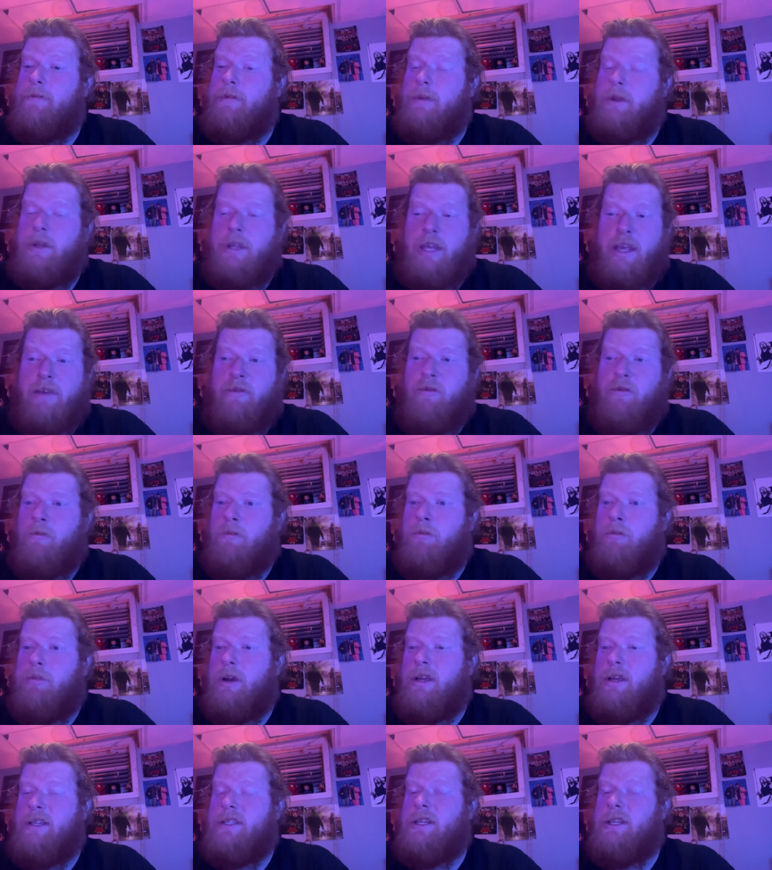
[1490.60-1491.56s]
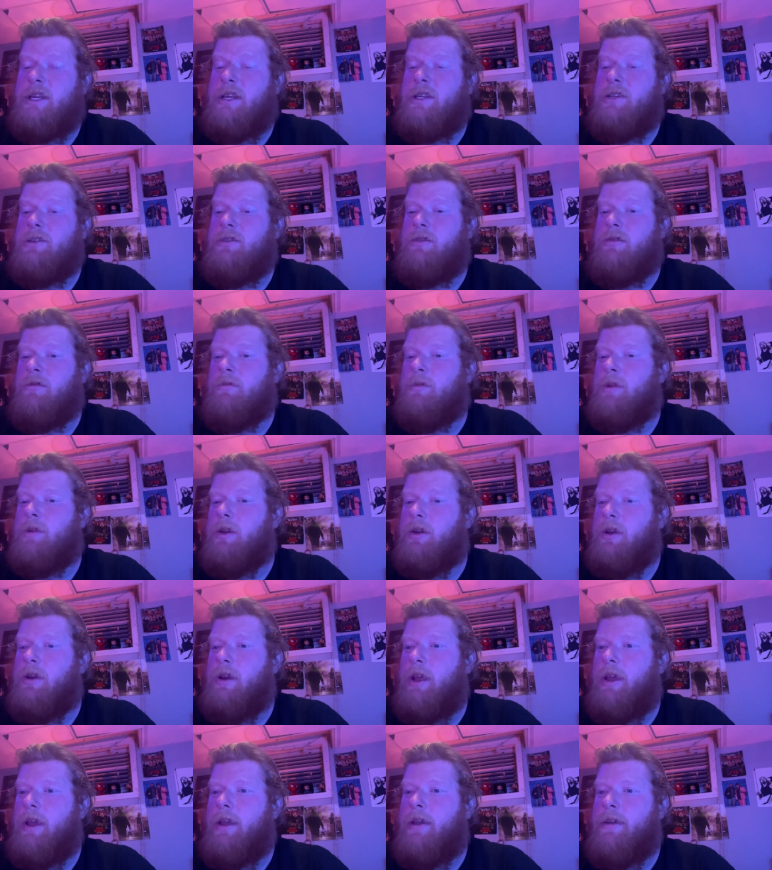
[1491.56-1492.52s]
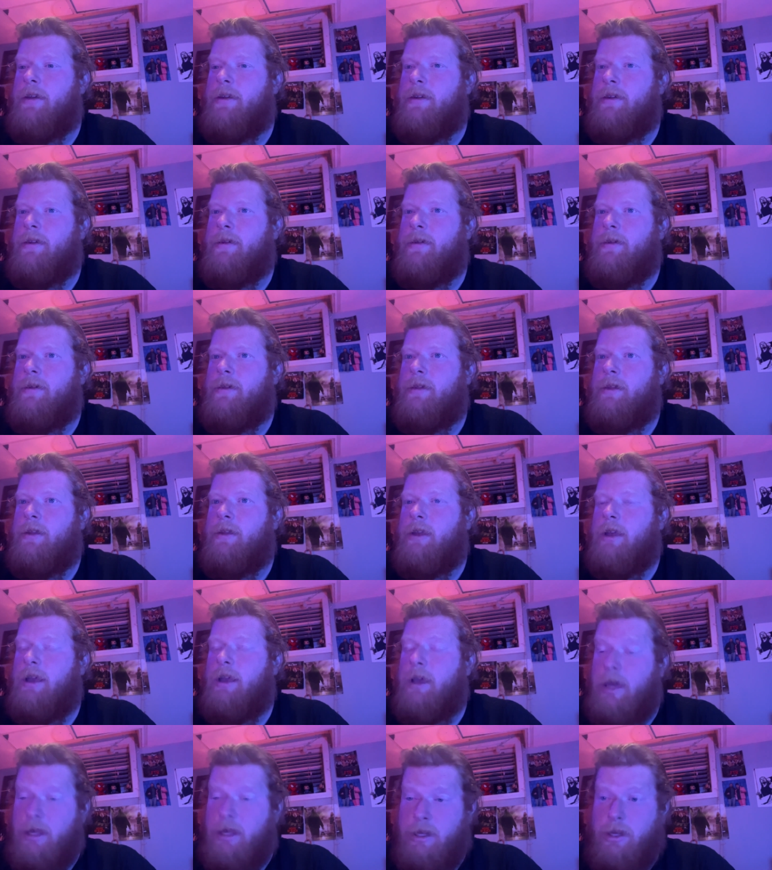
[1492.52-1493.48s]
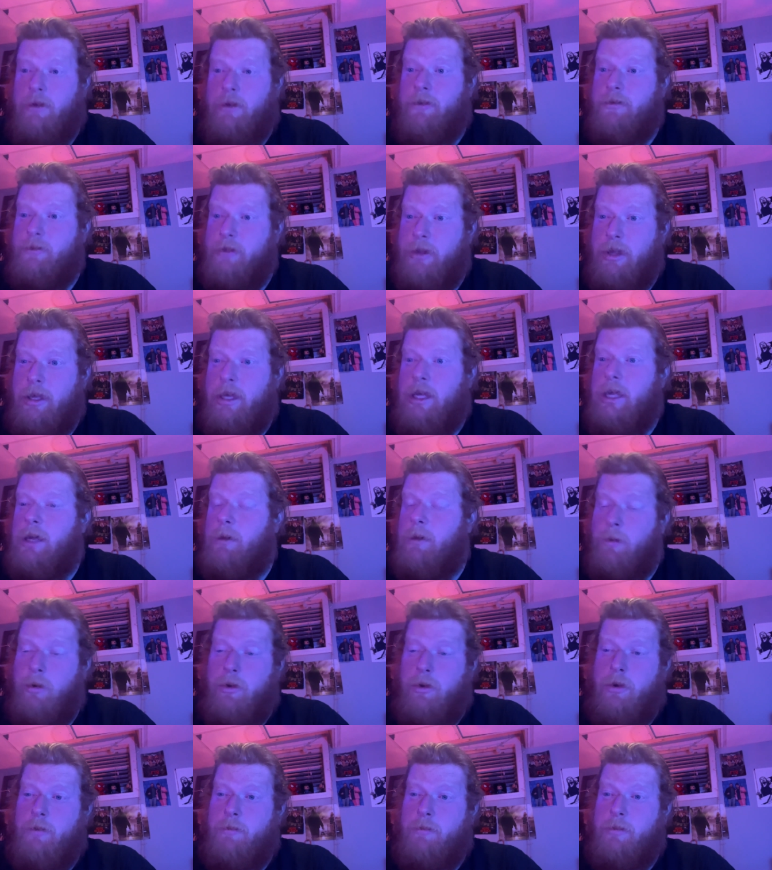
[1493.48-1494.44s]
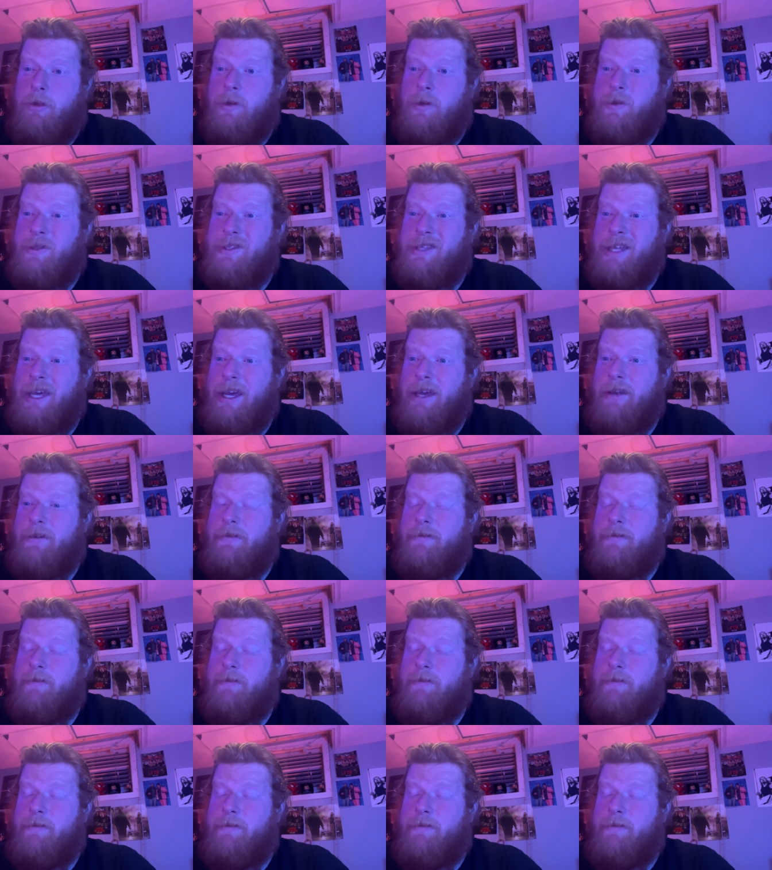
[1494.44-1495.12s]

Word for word: gave him presidential immunity. And you think he won't abuse that?